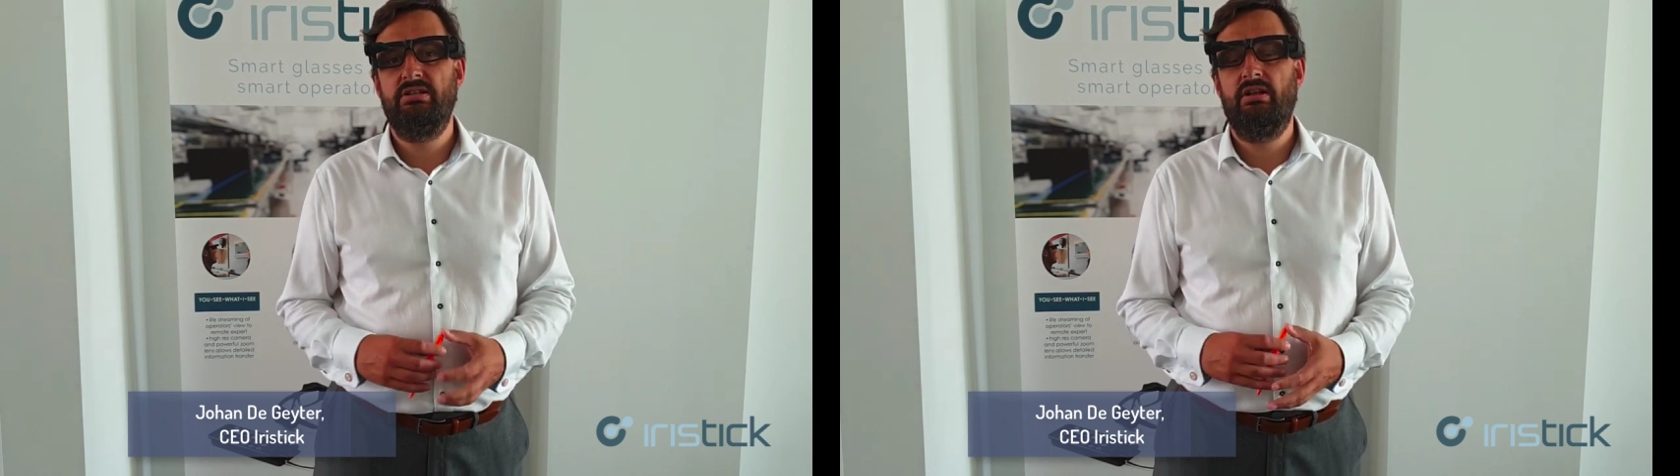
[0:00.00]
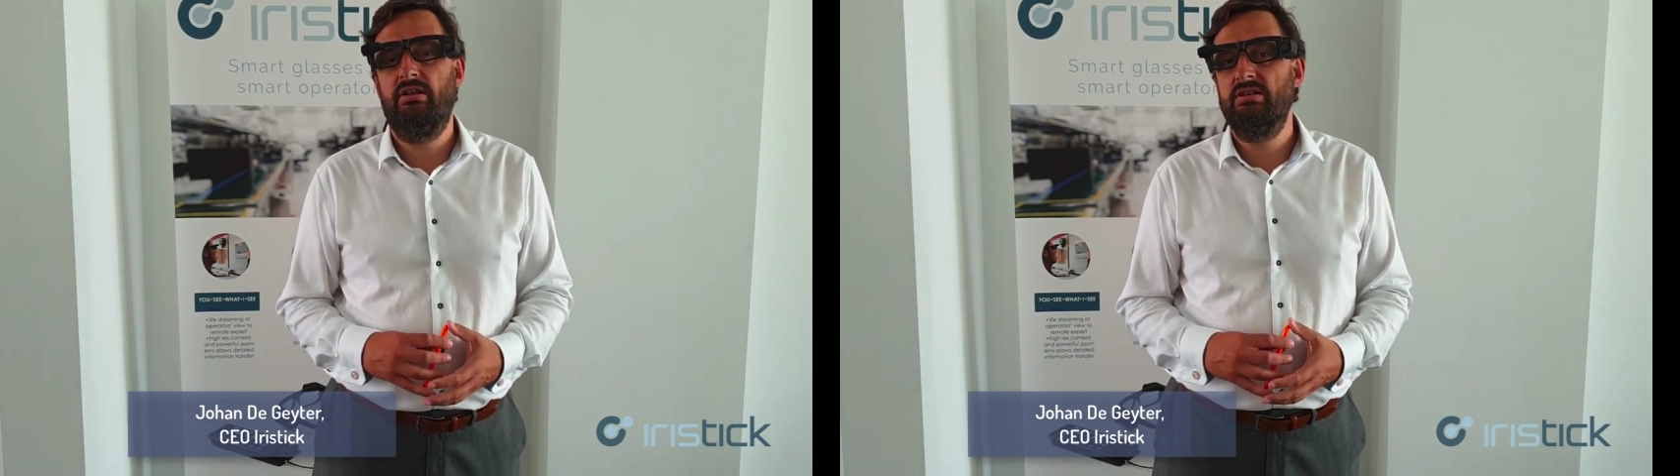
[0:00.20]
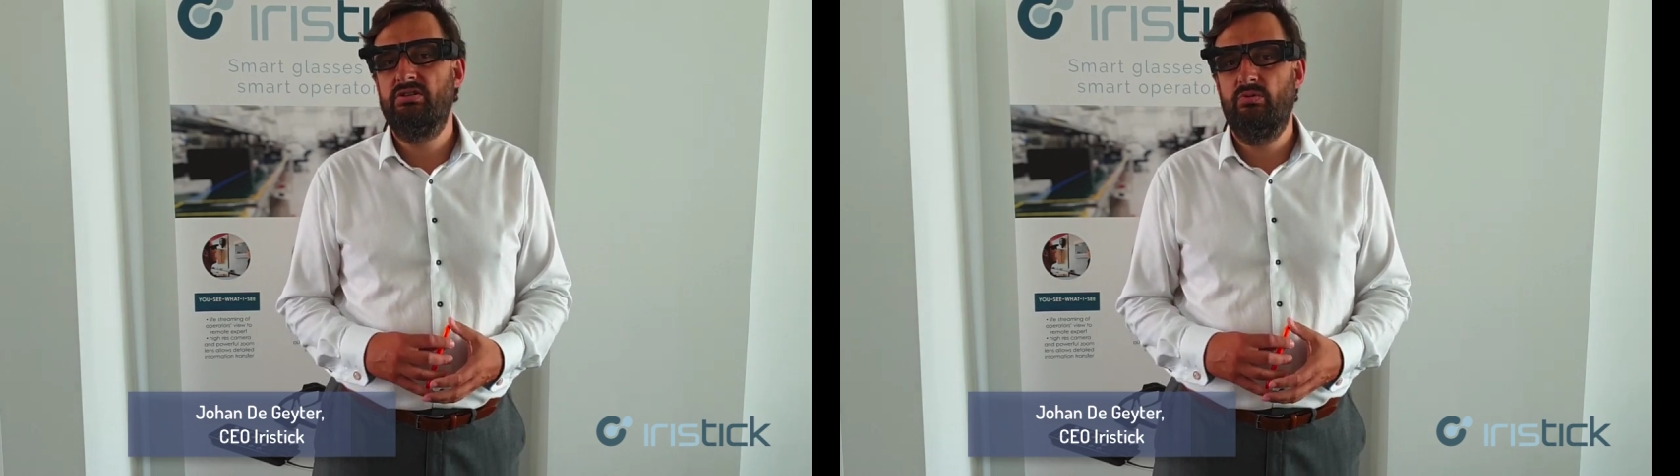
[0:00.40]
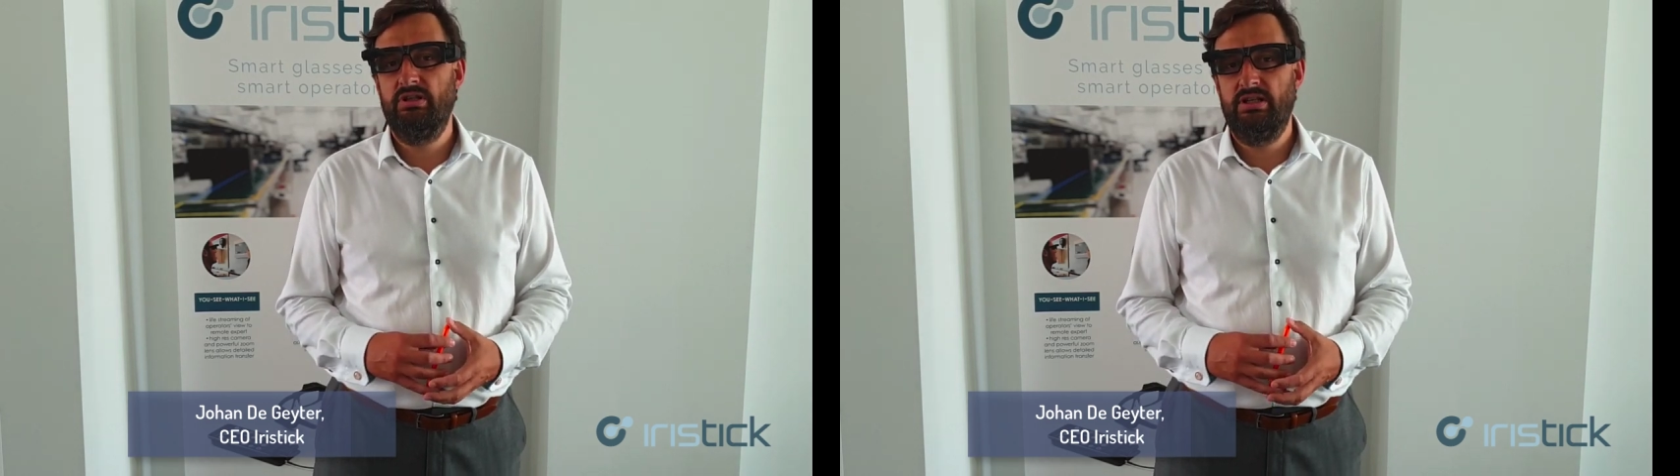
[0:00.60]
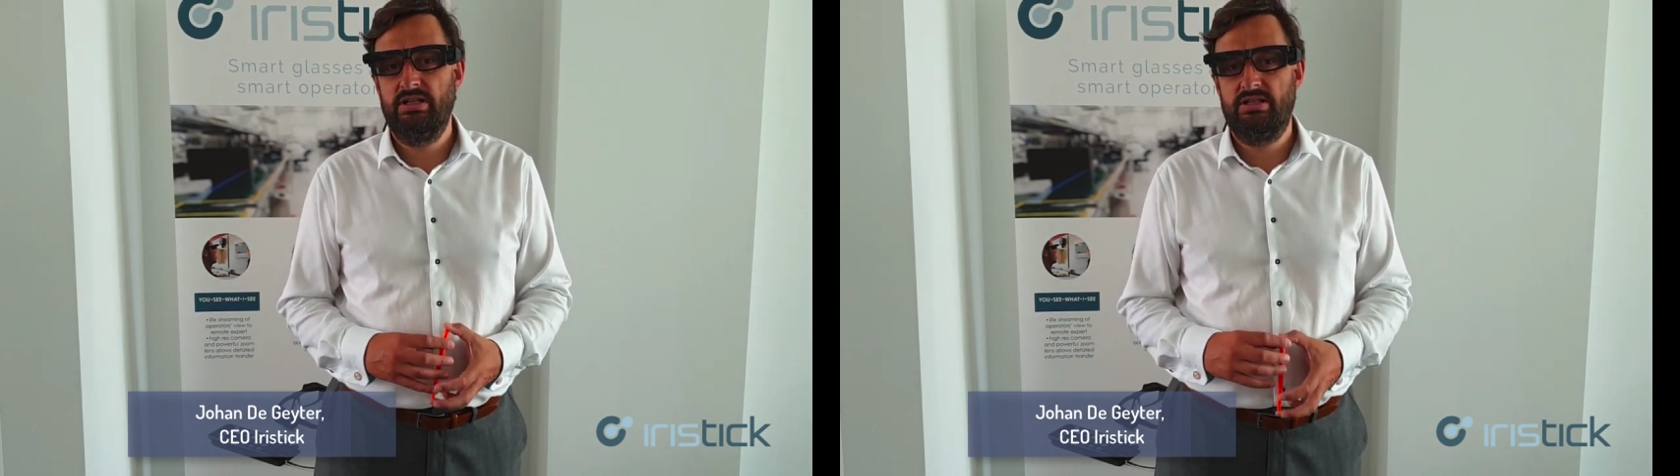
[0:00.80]
and the last
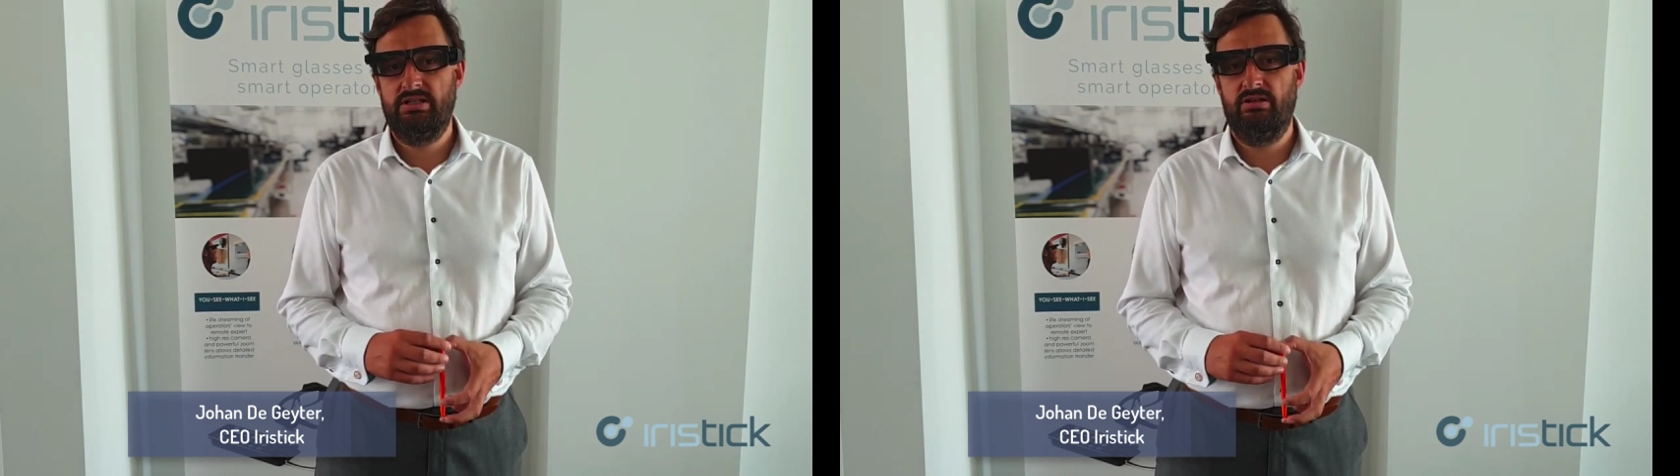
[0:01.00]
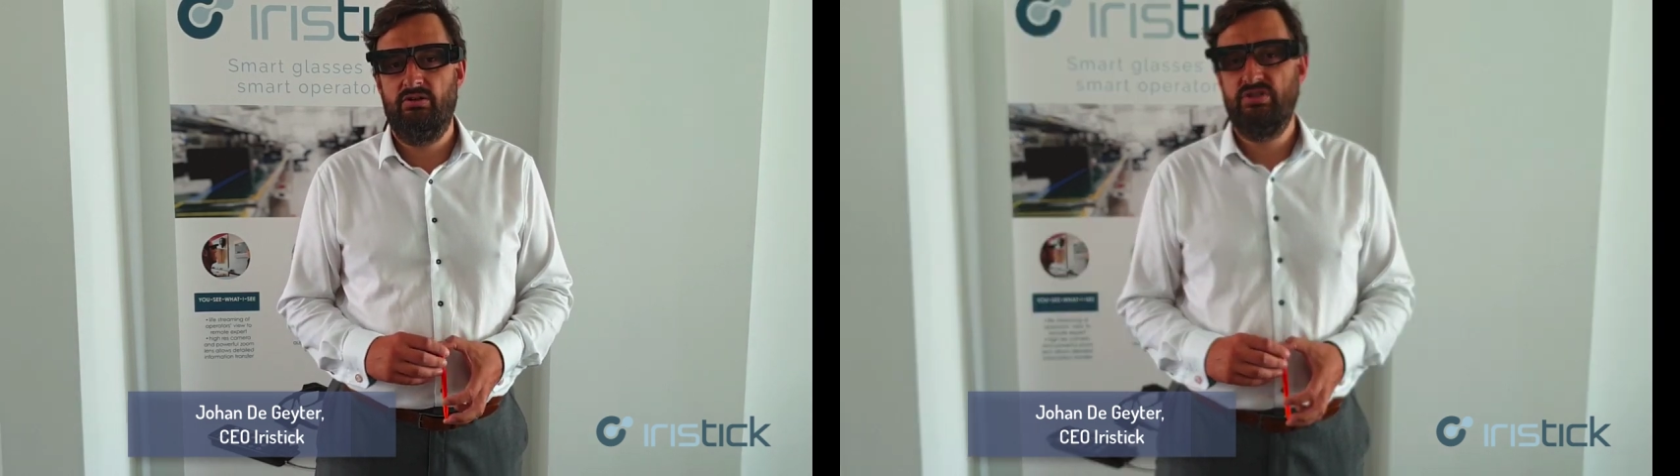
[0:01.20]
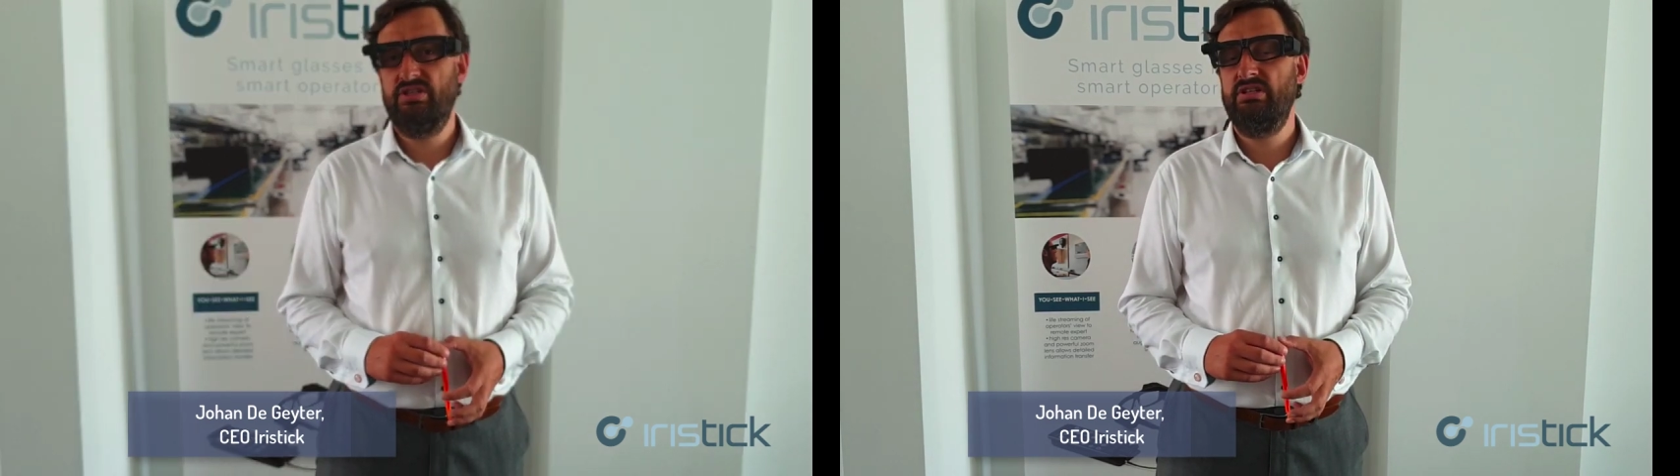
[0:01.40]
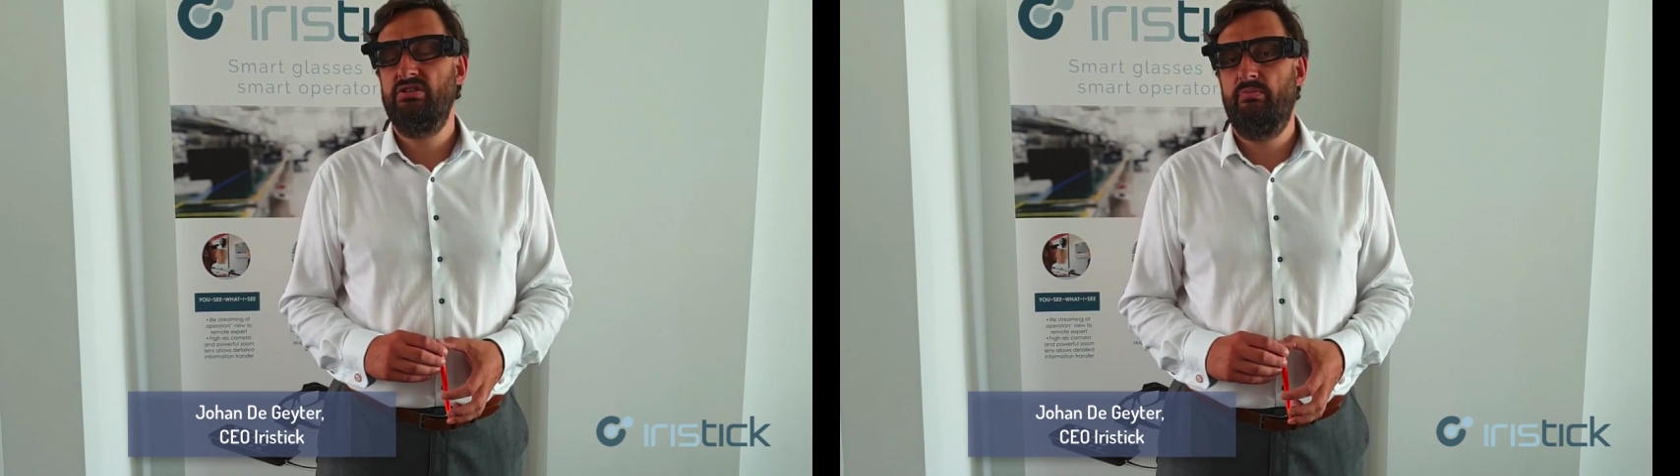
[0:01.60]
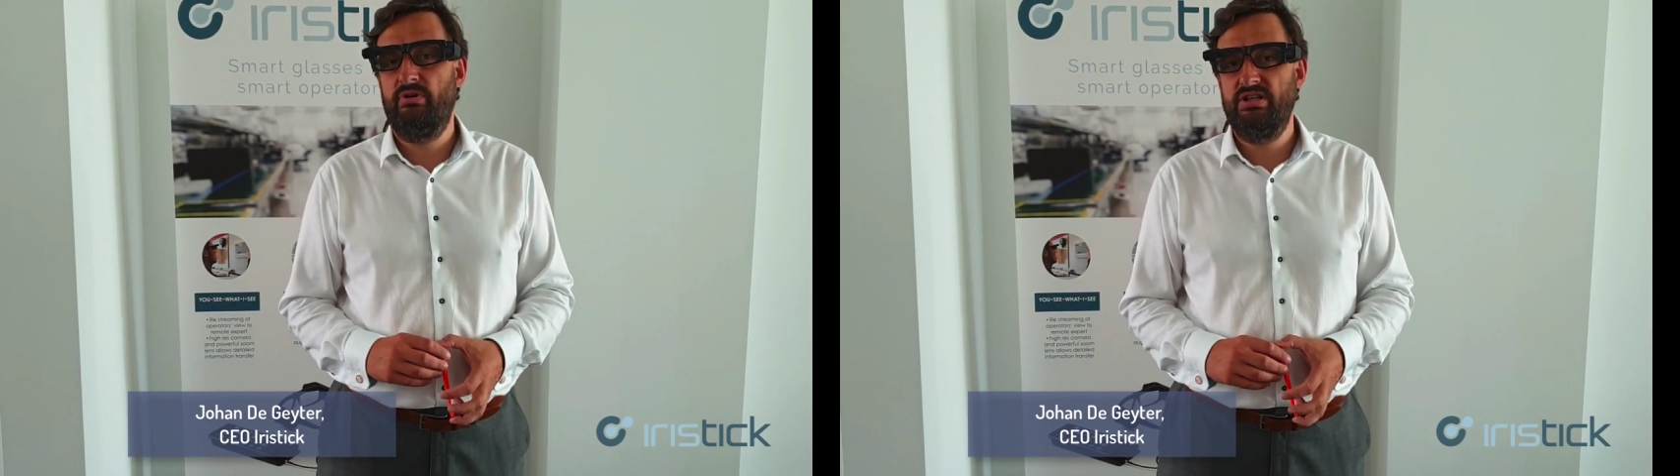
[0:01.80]
one is logistics
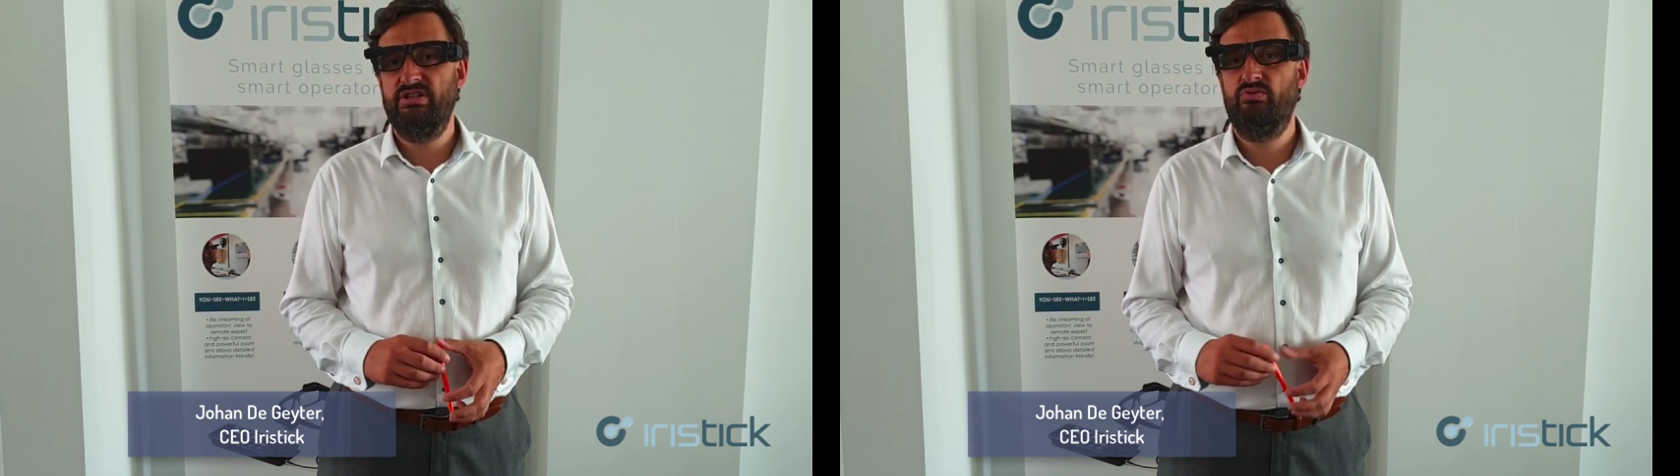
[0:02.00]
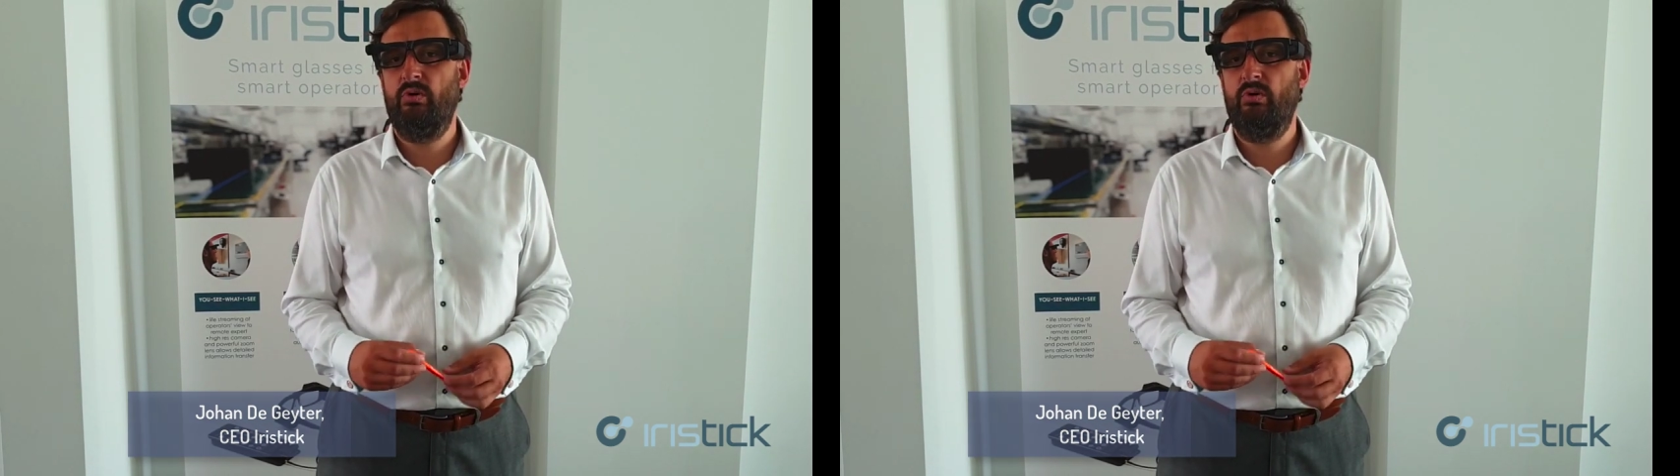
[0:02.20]
operations,